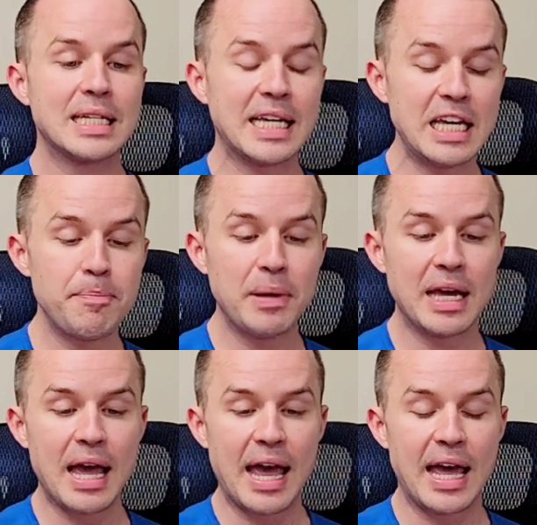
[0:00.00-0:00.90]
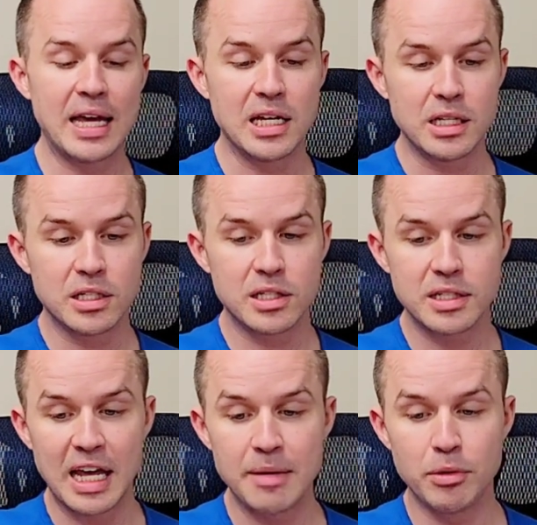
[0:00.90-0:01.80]
keeping a
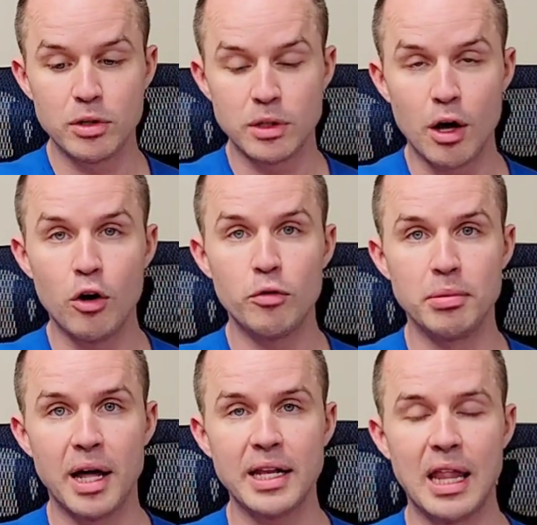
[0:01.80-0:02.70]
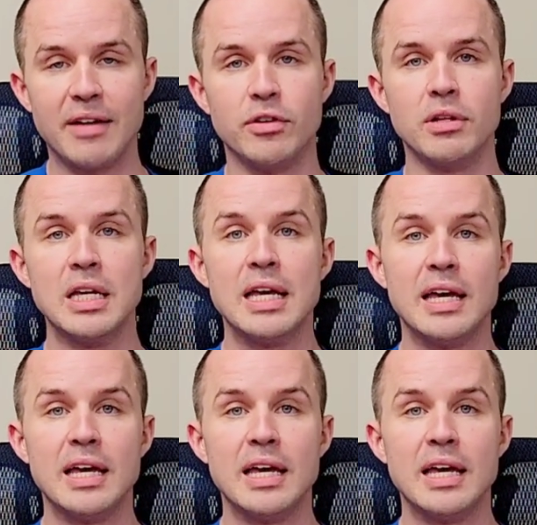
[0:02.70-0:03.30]
stable low blood level,